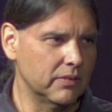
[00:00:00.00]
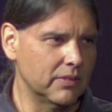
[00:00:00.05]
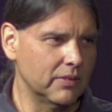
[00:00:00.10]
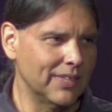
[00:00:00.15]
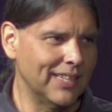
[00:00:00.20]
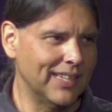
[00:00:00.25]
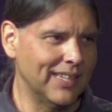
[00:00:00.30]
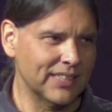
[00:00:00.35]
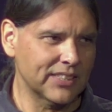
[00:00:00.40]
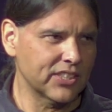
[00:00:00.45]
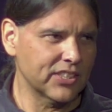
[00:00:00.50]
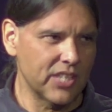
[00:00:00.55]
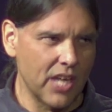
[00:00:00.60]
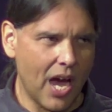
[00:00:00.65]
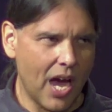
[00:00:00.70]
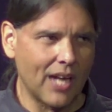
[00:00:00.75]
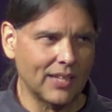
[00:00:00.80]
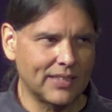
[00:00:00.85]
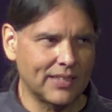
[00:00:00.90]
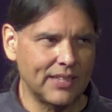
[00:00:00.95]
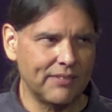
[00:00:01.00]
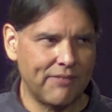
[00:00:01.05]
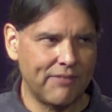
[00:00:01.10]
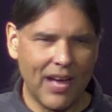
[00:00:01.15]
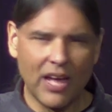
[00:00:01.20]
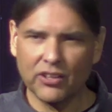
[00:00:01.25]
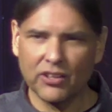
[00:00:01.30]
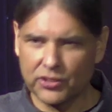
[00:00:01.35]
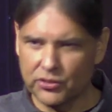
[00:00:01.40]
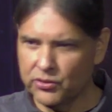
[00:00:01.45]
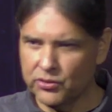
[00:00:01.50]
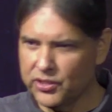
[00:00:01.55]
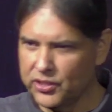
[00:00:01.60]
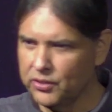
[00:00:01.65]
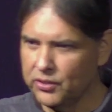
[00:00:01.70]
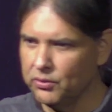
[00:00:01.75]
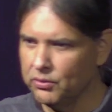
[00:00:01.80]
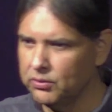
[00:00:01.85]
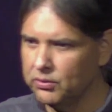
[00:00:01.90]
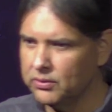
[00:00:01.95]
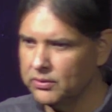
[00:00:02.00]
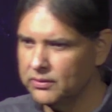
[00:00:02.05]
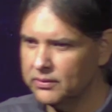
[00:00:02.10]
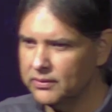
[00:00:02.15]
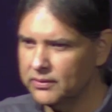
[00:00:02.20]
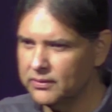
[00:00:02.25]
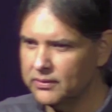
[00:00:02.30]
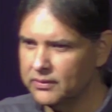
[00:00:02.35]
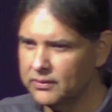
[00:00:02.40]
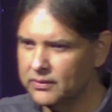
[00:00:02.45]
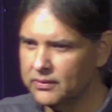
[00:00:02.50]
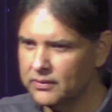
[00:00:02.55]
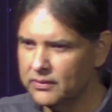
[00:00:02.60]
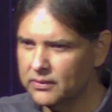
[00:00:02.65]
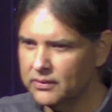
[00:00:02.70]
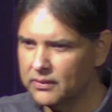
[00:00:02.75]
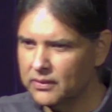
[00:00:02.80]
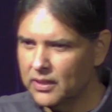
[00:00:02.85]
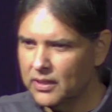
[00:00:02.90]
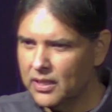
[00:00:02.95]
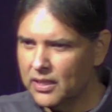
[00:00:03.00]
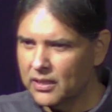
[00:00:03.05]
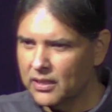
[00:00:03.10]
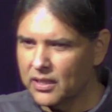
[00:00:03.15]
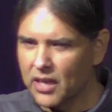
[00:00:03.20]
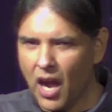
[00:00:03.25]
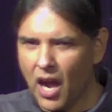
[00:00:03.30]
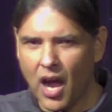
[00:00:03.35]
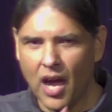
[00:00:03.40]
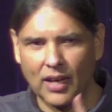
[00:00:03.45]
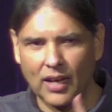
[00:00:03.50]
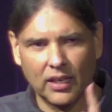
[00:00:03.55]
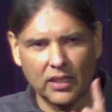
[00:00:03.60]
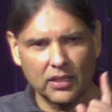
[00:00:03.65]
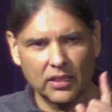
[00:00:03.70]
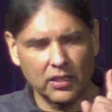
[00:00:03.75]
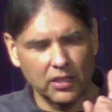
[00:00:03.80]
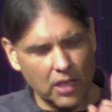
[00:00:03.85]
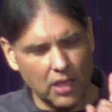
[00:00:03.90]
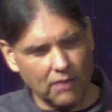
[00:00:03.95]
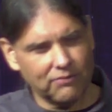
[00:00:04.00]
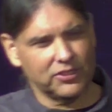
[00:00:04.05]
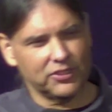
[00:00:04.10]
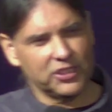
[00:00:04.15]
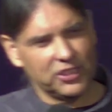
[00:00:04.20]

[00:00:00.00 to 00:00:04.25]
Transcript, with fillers: It has not devalued you. God loves